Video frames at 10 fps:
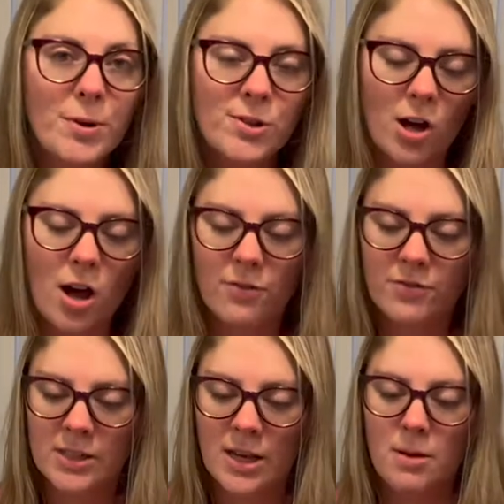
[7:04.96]

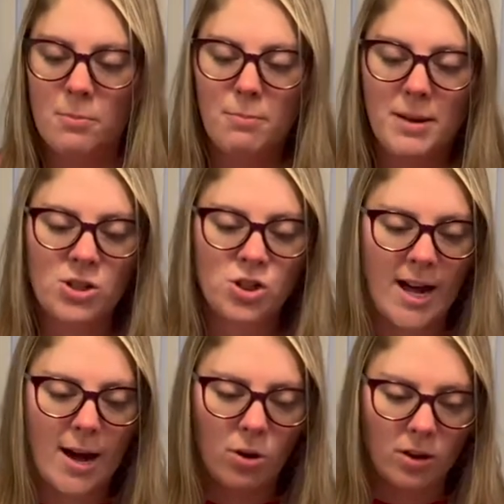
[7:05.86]
soft beach
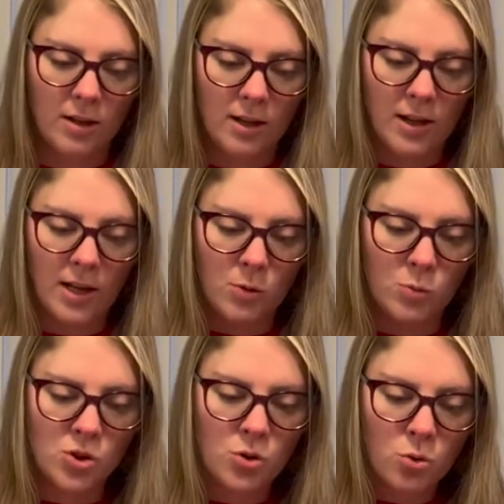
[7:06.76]
towel. And
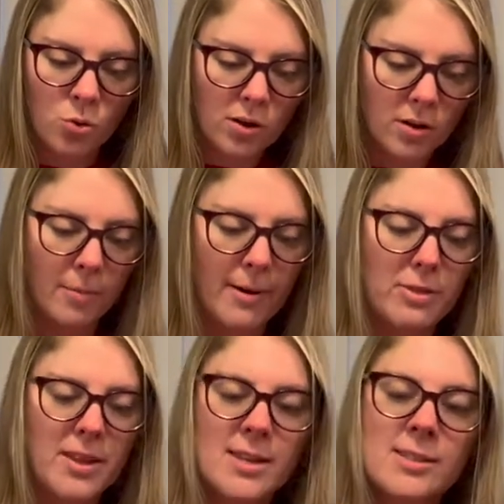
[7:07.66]
what's cool
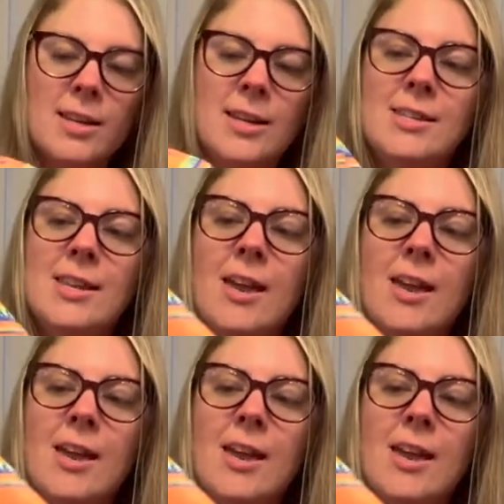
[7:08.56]
about this is it